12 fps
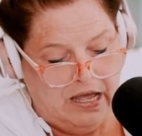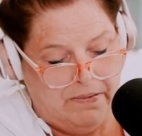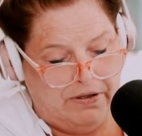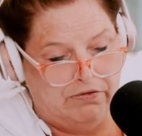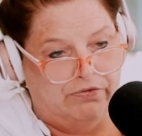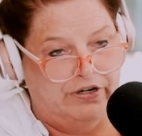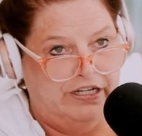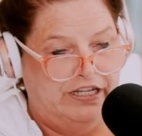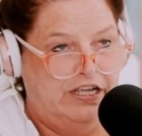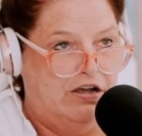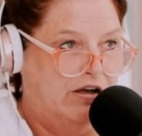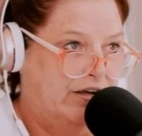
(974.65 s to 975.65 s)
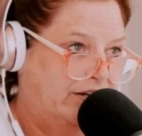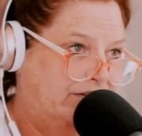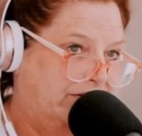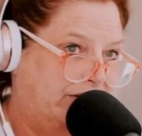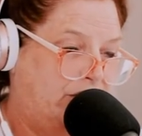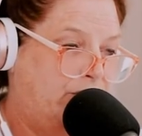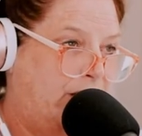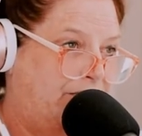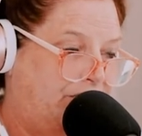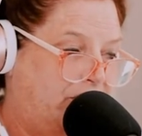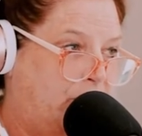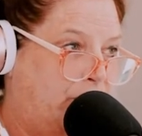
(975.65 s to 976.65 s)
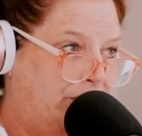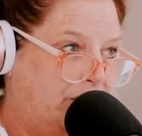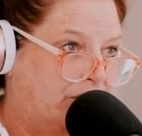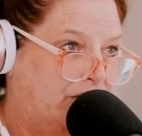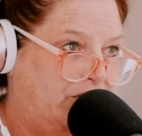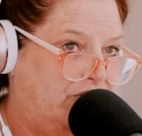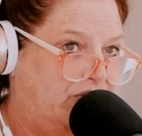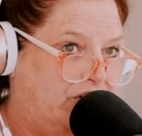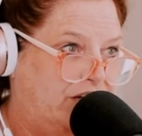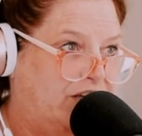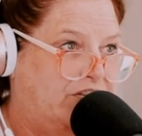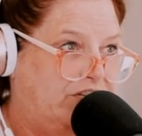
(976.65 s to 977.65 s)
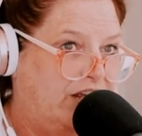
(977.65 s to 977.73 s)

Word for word: but really honestly, you have to know what your condition is,